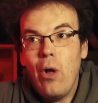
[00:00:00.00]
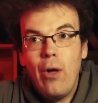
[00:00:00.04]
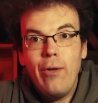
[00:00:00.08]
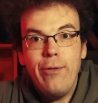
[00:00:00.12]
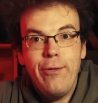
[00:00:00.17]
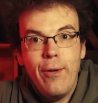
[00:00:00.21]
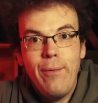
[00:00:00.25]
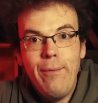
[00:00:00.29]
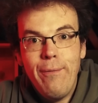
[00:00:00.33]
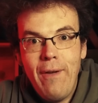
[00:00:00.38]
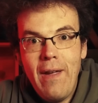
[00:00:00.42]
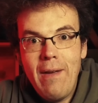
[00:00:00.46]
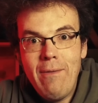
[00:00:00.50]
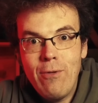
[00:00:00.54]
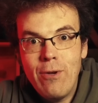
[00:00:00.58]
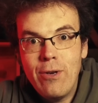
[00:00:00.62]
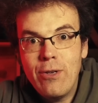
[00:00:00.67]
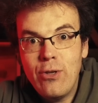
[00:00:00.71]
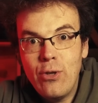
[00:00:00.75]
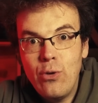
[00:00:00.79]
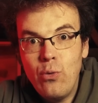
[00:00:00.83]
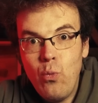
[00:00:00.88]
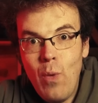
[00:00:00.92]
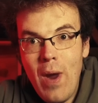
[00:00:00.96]
odds-on favourite
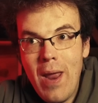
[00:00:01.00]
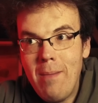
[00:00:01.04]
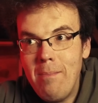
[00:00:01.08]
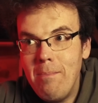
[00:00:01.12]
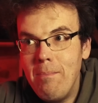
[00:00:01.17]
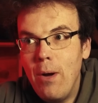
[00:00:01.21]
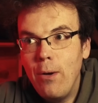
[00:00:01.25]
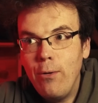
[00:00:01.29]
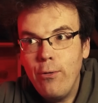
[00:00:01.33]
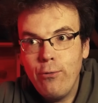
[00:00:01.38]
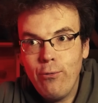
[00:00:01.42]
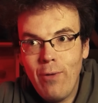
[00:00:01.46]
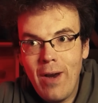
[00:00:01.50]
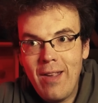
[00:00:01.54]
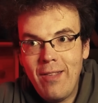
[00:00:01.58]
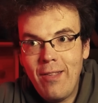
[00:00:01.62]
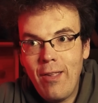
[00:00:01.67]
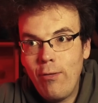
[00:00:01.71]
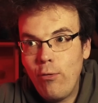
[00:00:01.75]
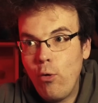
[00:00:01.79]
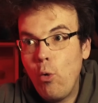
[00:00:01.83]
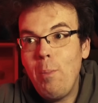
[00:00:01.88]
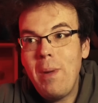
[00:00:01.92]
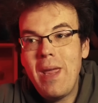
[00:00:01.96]
to win most
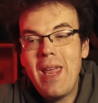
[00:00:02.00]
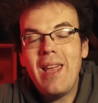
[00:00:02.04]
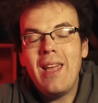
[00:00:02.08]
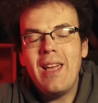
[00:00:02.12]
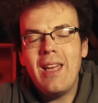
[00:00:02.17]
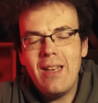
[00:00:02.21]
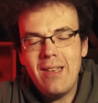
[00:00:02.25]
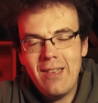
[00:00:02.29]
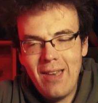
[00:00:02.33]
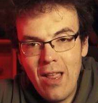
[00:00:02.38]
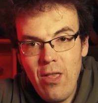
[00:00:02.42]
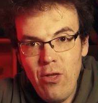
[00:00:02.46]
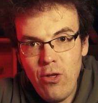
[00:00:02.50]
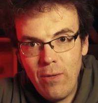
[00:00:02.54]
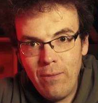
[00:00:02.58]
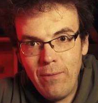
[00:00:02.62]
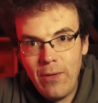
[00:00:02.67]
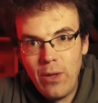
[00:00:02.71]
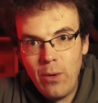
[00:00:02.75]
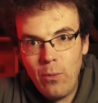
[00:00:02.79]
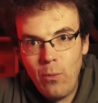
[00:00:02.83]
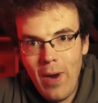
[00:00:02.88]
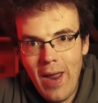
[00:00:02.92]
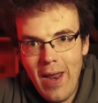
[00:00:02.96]
races or be in contention for
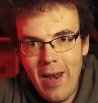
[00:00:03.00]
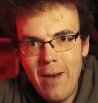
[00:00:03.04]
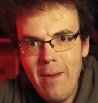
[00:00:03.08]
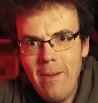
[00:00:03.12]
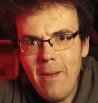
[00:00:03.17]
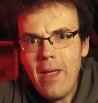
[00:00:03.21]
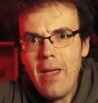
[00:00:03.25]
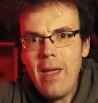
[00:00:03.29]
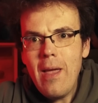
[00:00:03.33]
the win,